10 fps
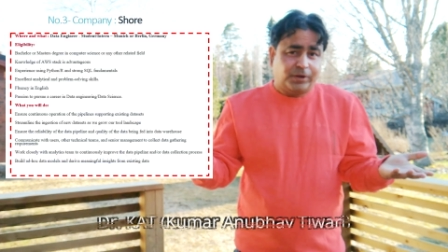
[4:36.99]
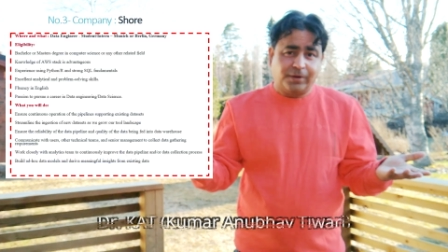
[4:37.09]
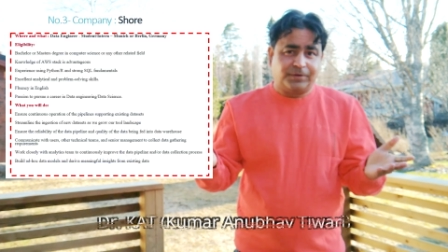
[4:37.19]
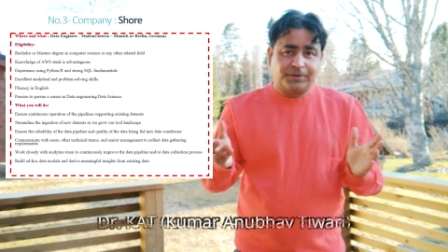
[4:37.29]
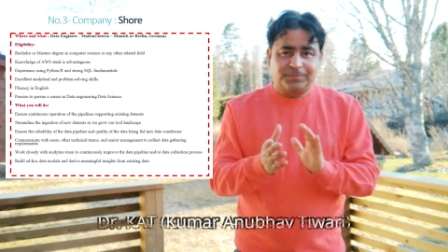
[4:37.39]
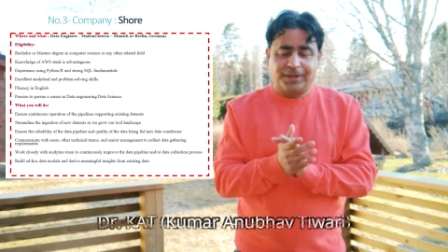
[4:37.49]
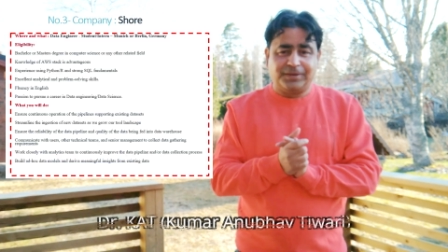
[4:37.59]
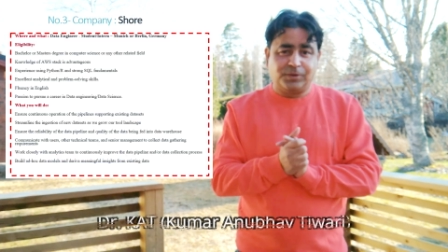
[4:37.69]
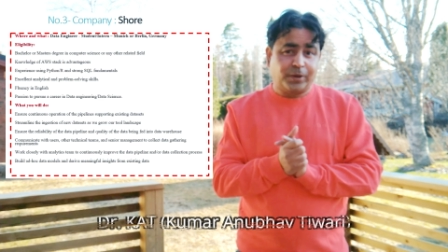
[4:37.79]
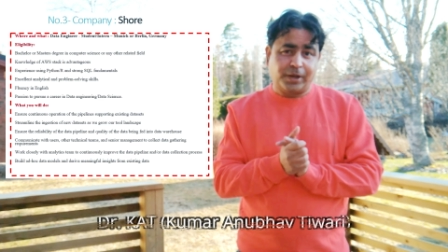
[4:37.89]
Whatever,
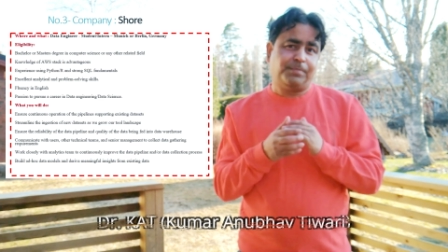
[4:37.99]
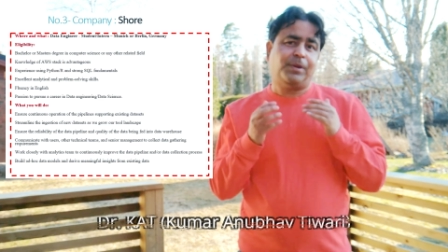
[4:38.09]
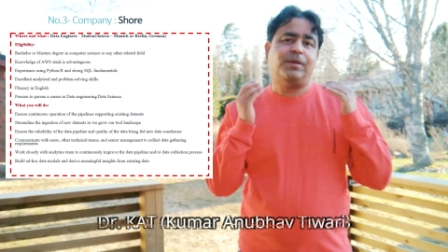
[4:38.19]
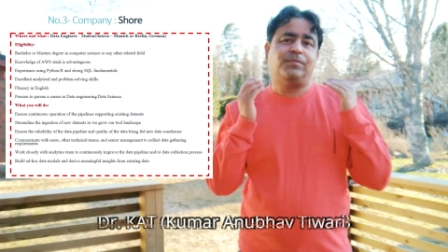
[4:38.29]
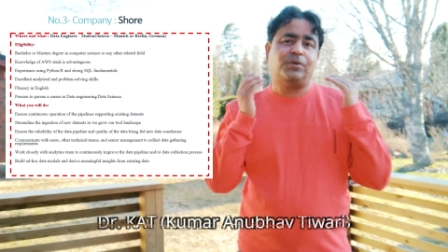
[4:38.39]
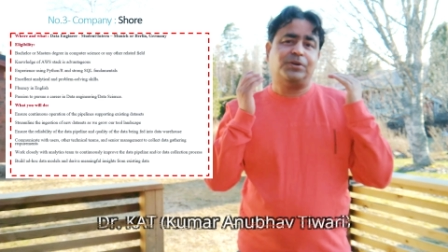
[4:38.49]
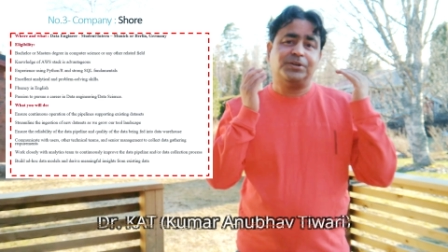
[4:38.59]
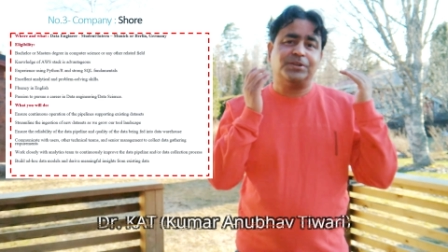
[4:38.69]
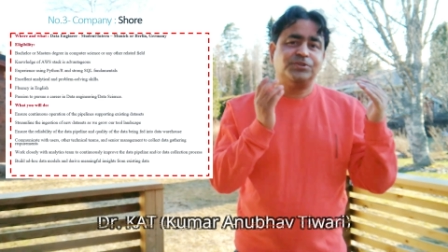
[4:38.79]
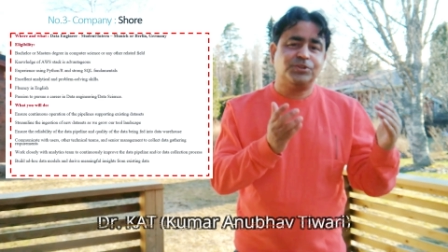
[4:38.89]
like, you can apply for a
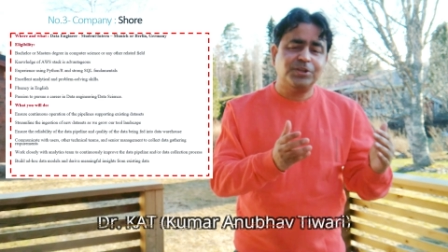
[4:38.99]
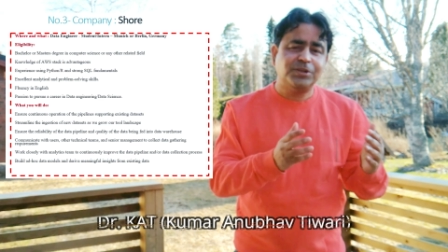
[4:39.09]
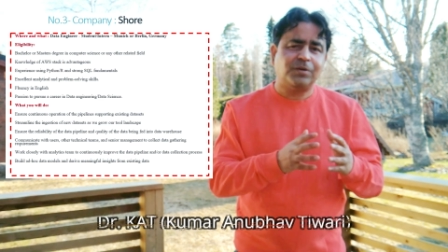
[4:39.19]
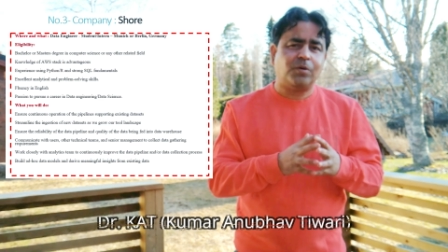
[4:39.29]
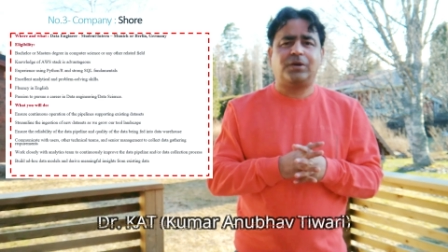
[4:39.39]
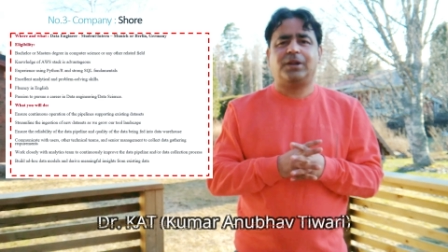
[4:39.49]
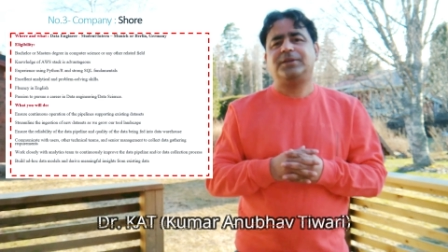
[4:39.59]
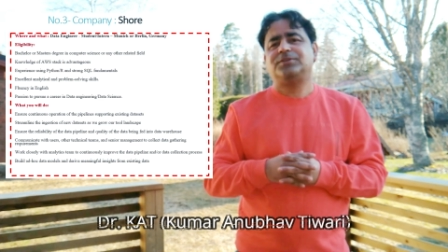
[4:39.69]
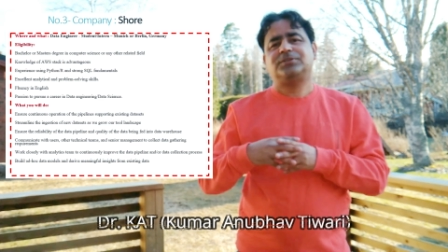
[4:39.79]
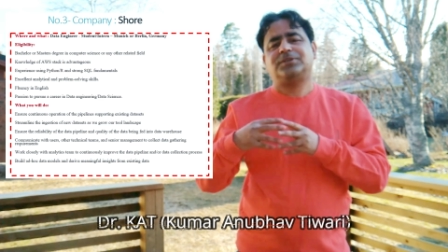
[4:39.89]
data engineer or
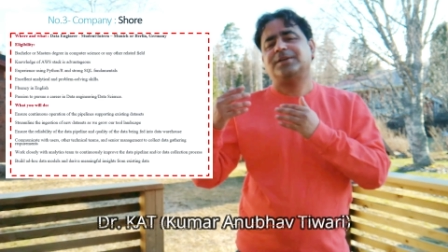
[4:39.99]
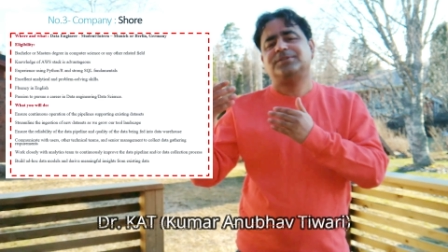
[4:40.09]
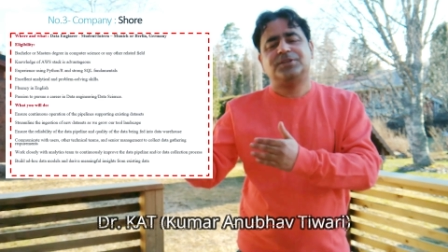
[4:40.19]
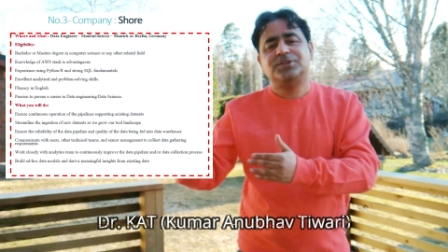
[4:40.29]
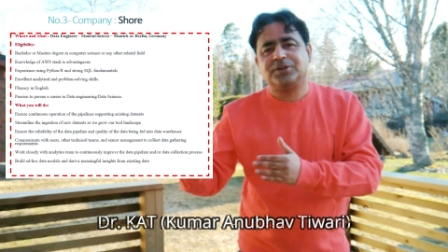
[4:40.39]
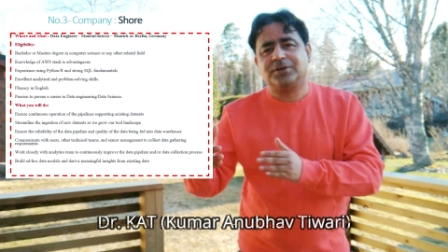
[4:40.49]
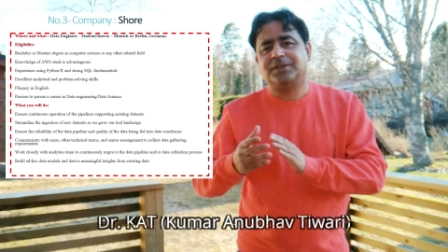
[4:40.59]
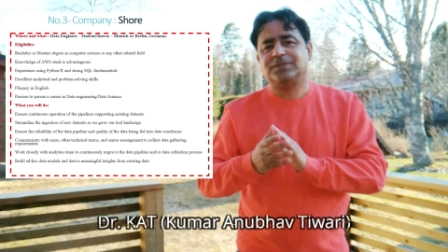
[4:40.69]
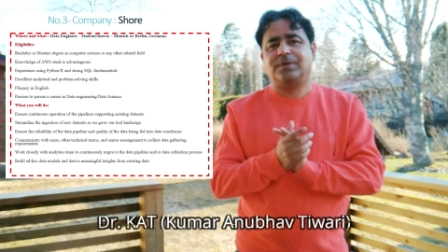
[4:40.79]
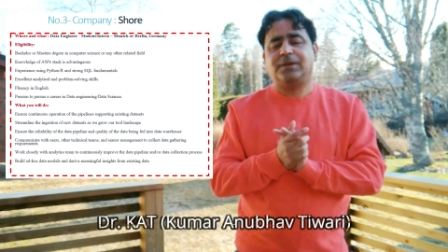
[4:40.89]
like just as an intern
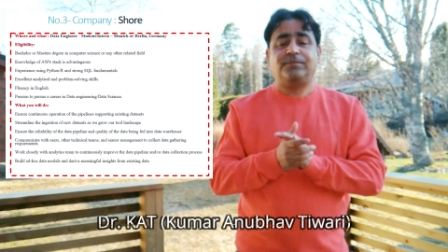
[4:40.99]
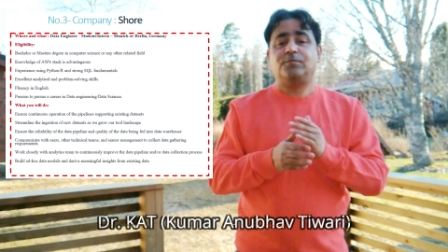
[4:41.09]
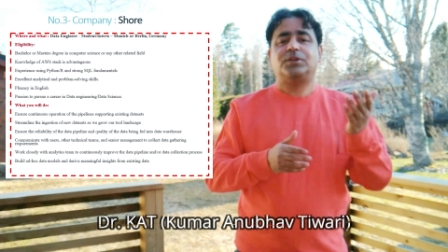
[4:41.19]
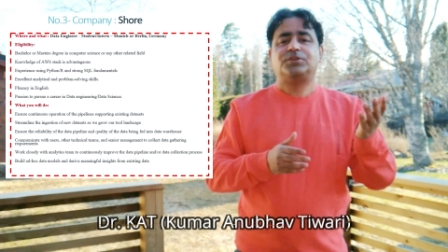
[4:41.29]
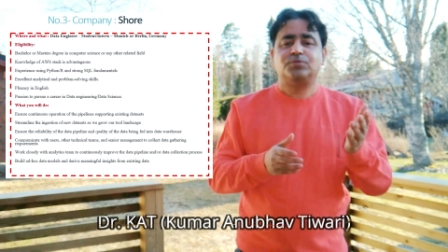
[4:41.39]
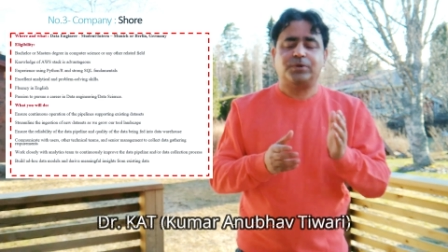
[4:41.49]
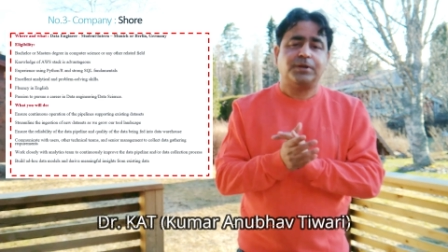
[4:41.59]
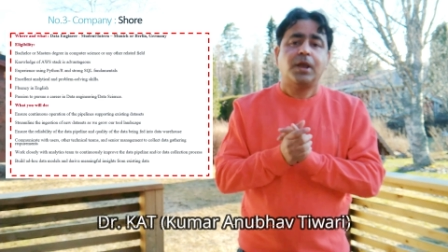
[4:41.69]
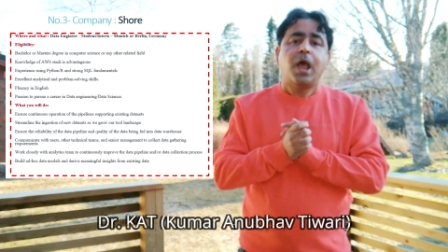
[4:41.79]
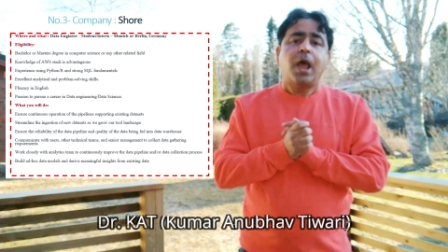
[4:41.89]
as well if you are a student.